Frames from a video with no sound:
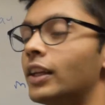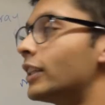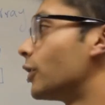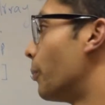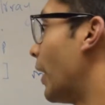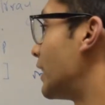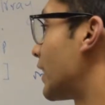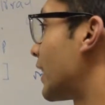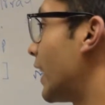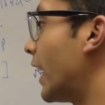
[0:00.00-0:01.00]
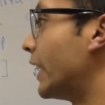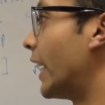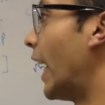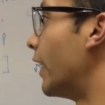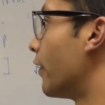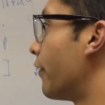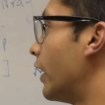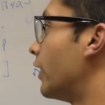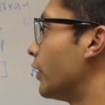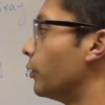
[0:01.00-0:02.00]
So basically at the end of
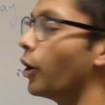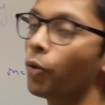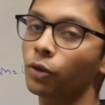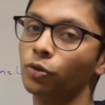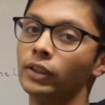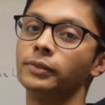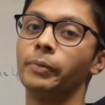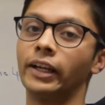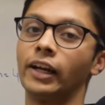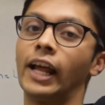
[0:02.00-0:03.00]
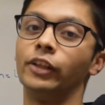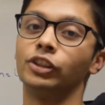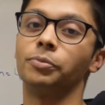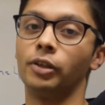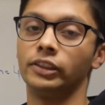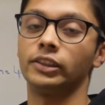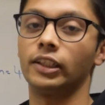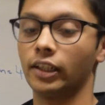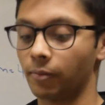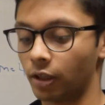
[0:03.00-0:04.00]
it, you know which one's bigger and you just merge
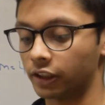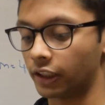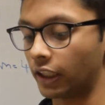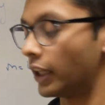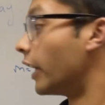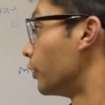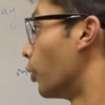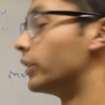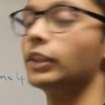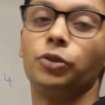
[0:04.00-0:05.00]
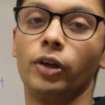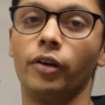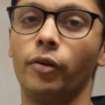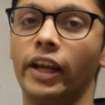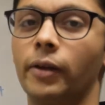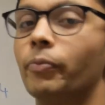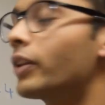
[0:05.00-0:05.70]
it in, and you know it's a sorted array.